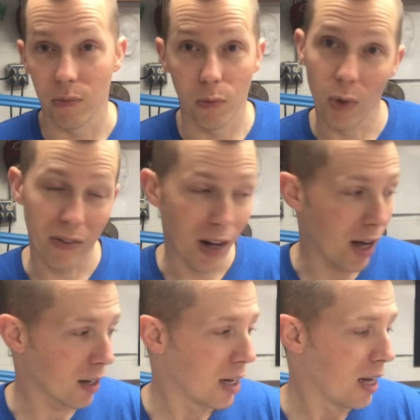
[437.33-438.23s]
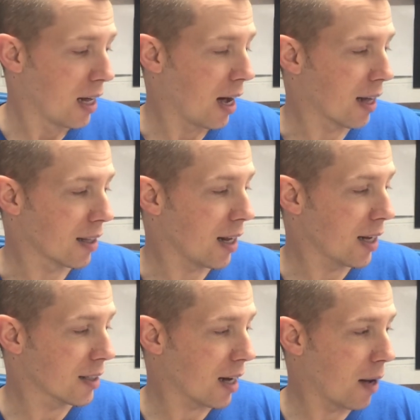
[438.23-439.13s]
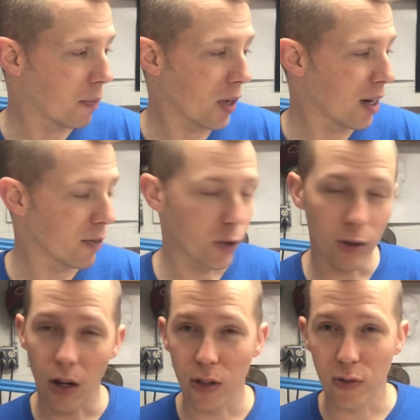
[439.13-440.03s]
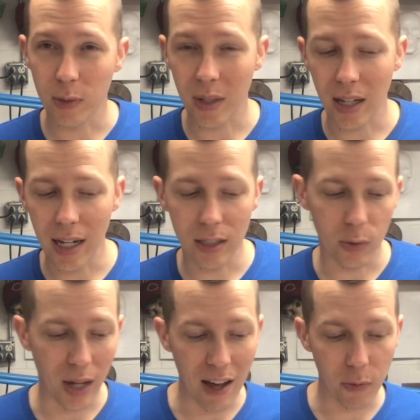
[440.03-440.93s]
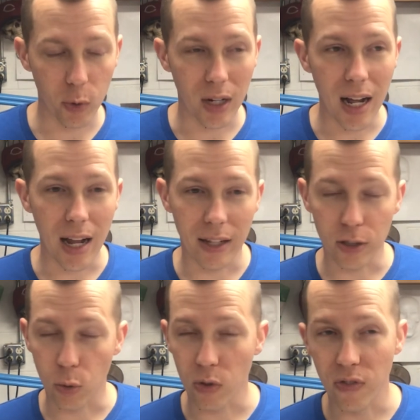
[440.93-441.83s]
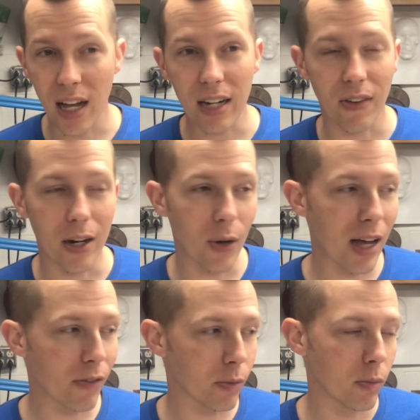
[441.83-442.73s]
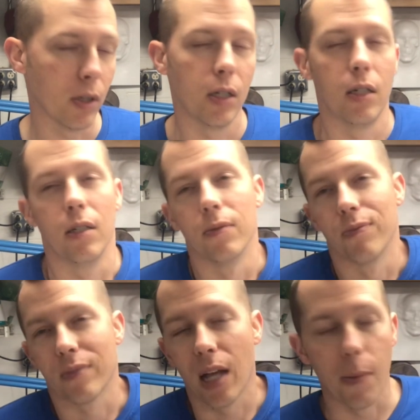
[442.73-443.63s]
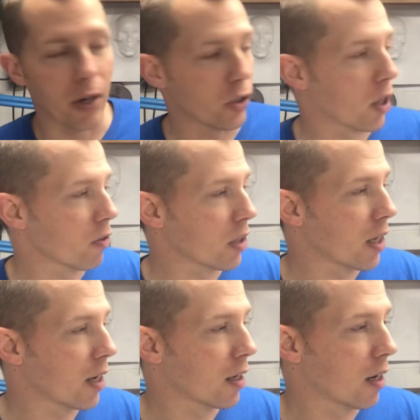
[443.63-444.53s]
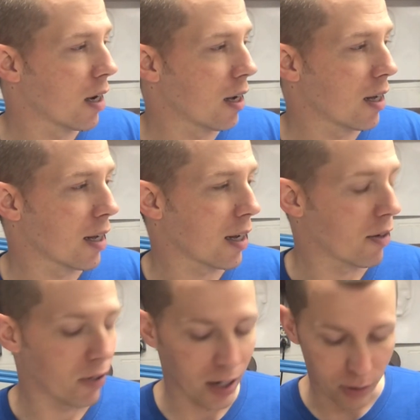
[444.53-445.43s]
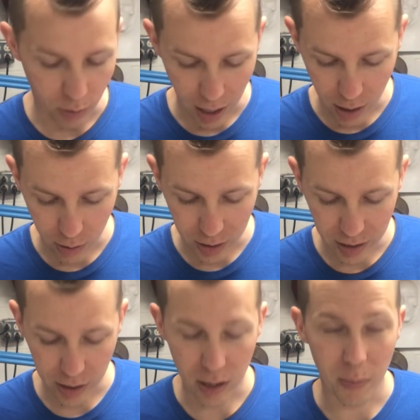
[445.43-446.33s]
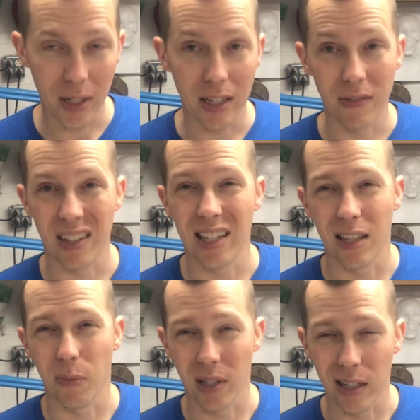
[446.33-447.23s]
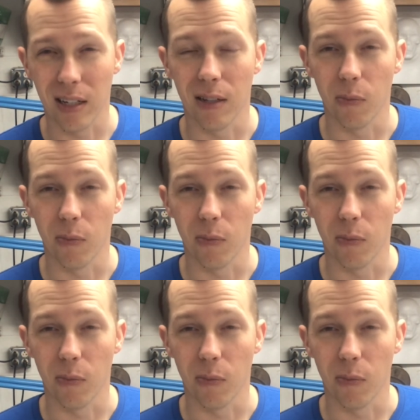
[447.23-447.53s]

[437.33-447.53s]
we have not. The lights, I'm kind of on the fence about the lights. Do we have them? Do we not? I think it's a cool effect. If I don't have them, I'm not sure I really care. I got to figure out how easy it's going to be to even get them in